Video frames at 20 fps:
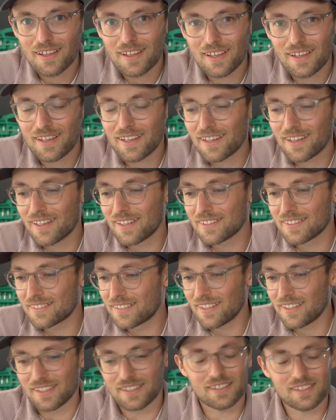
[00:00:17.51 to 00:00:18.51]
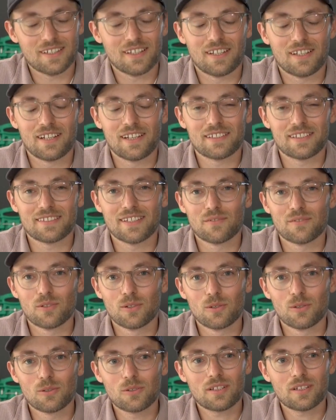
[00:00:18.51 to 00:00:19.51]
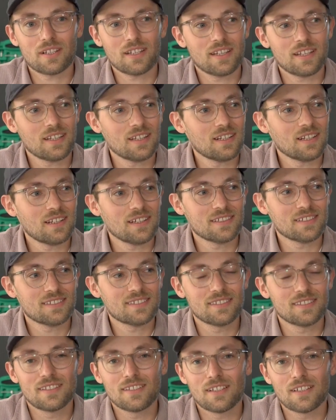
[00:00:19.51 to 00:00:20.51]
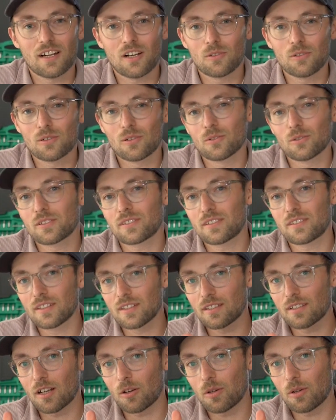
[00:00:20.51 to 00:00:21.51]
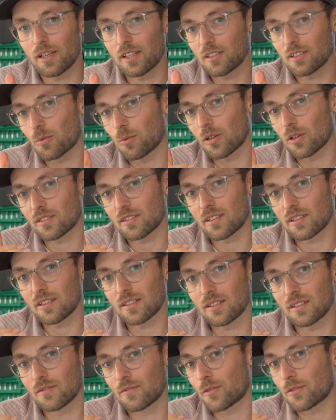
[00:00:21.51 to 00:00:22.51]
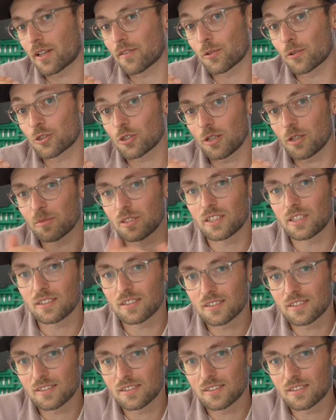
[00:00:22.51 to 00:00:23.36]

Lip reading: And yeah, let's have a look and let's see how it looks here in our headquarters in Frankfurt, Germany.